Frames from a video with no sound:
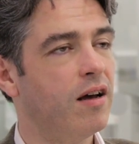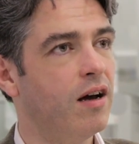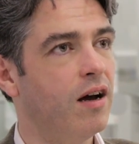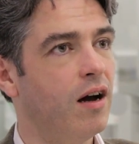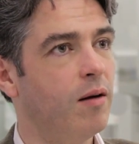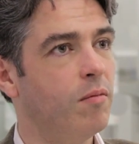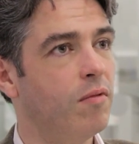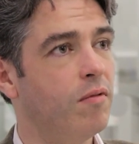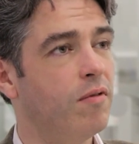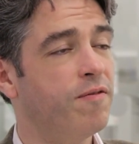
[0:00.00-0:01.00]
um,
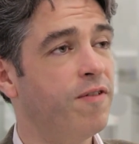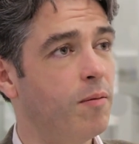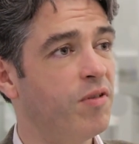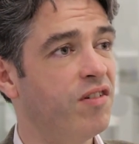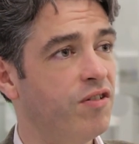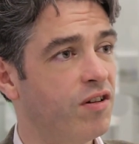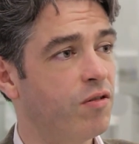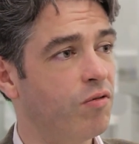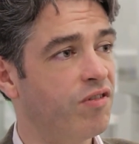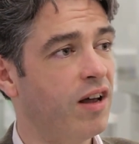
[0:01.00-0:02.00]

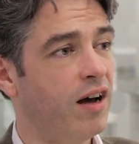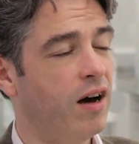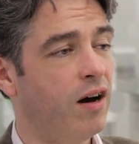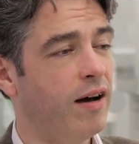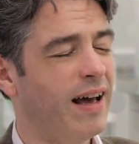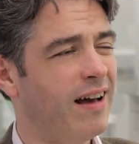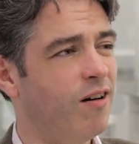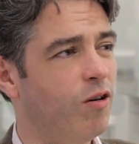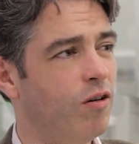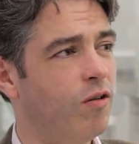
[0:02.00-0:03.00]
pharmaceuticals that are
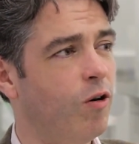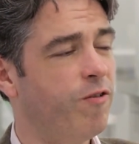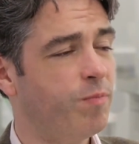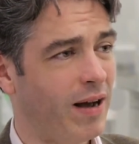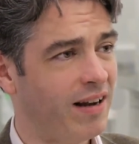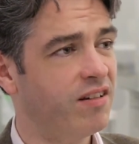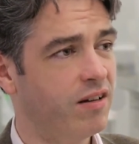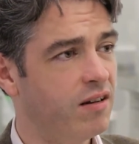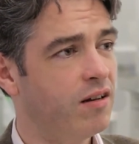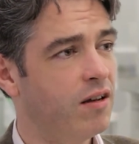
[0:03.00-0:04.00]
off
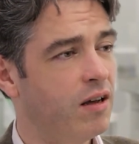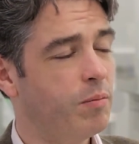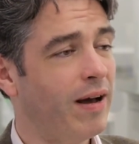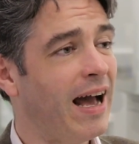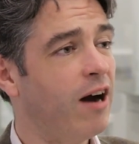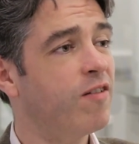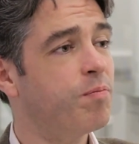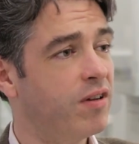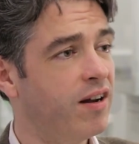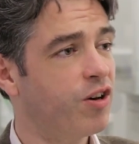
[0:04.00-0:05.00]
patent but out
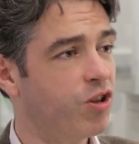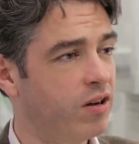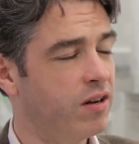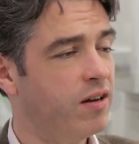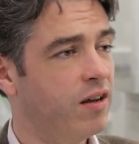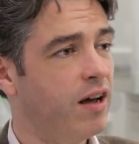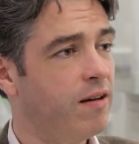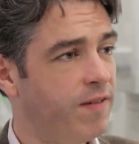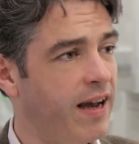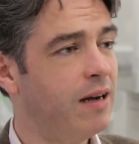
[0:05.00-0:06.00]
of production
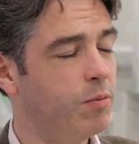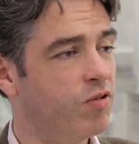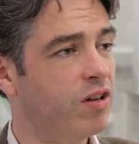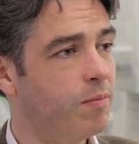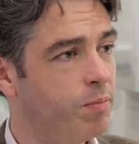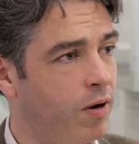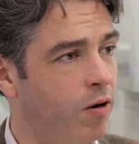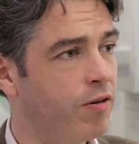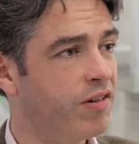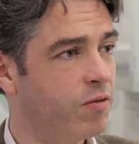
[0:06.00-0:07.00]
available to the
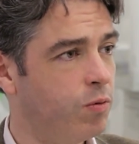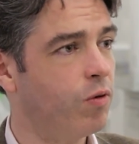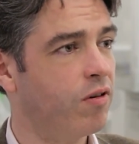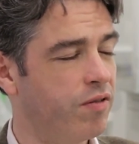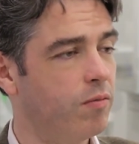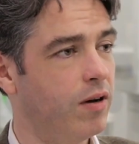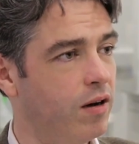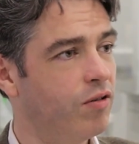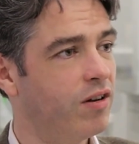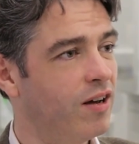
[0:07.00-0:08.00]
poorest quarter of the
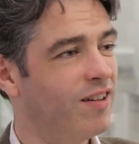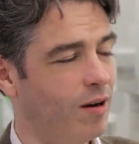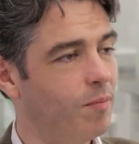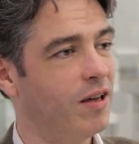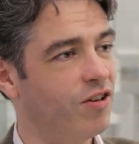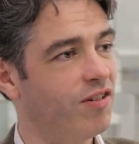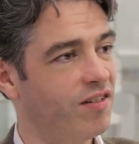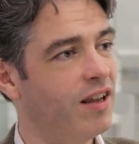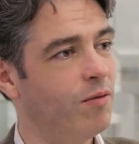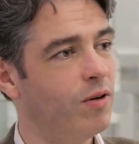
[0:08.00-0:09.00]
world? That would be
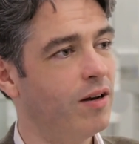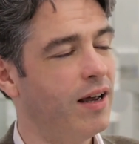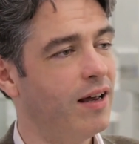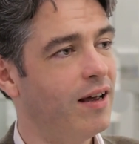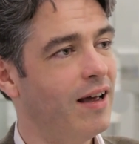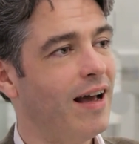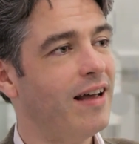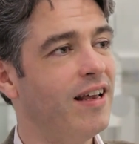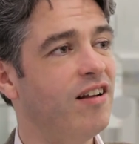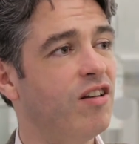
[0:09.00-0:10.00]
interesting, wouldn't it?
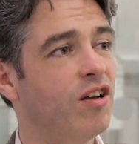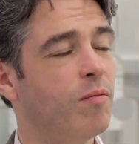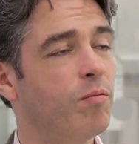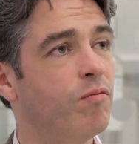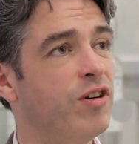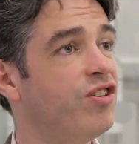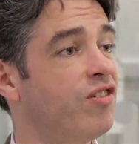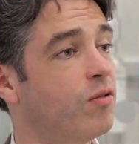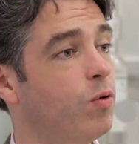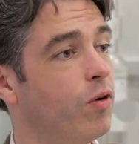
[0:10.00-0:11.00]
And then to the
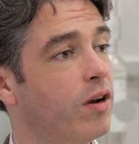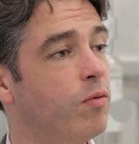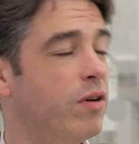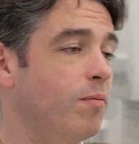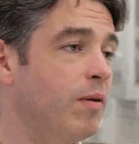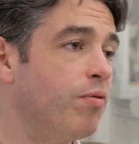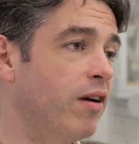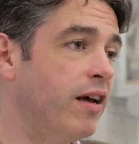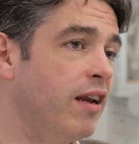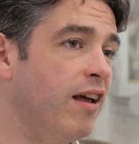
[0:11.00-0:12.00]
richest quarter, wouldn't it be
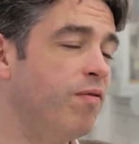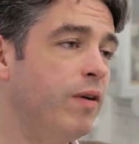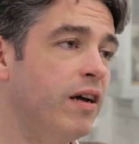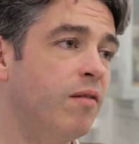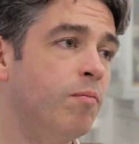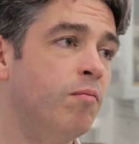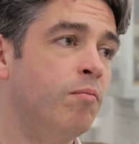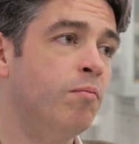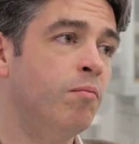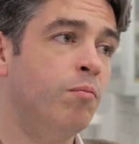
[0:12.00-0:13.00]
brilliant if we could
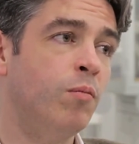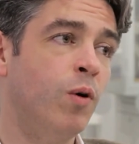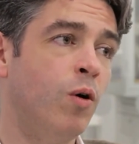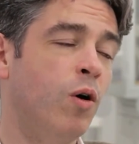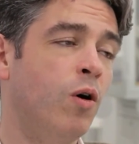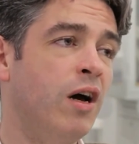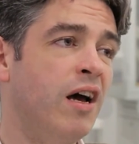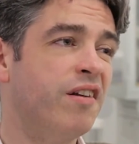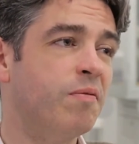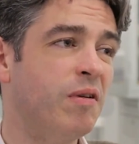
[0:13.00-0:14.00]
more
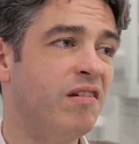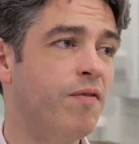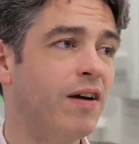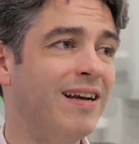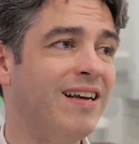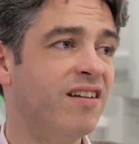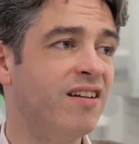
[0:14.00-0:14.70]
specifically